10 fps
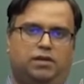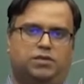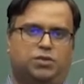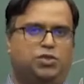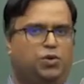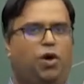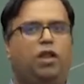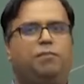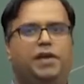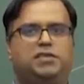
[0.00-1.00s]
So should
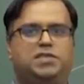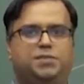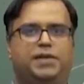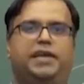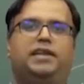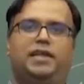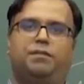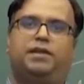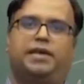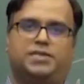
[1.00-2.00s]
all patients be then
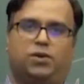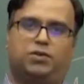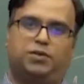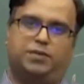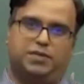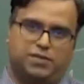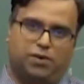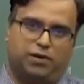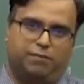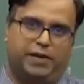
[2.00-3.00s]
labeled as autoimmune
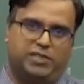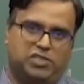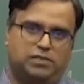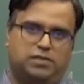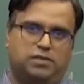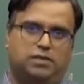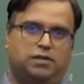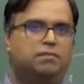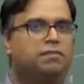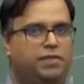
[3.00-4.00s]
disorder patients?
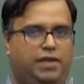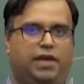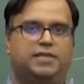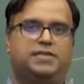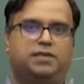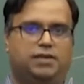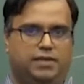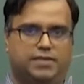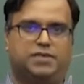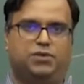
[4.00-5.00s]
The answer
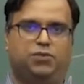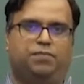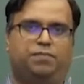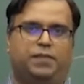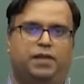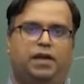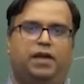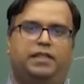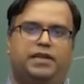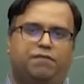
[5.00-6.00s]
is no.
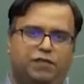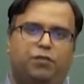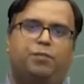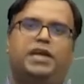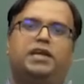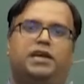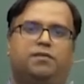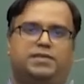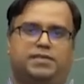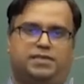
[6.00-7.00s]
There are a few
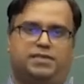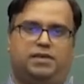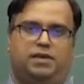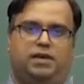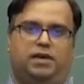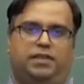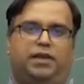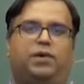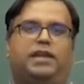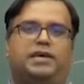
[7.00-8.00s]
prerequisites
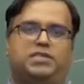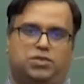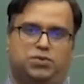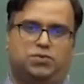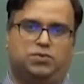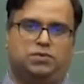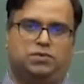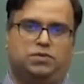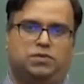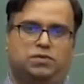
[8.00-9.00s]
that one has to know
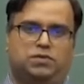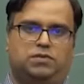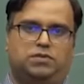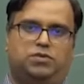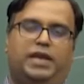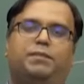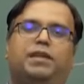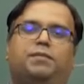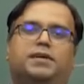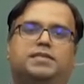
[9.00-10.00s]
to
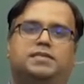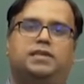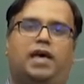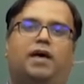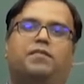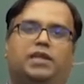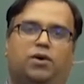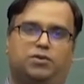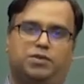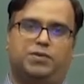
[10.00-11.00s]
label a person having an
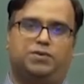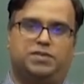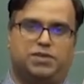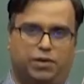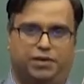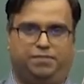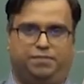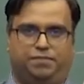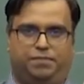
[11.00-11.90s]
autoimmune disorder.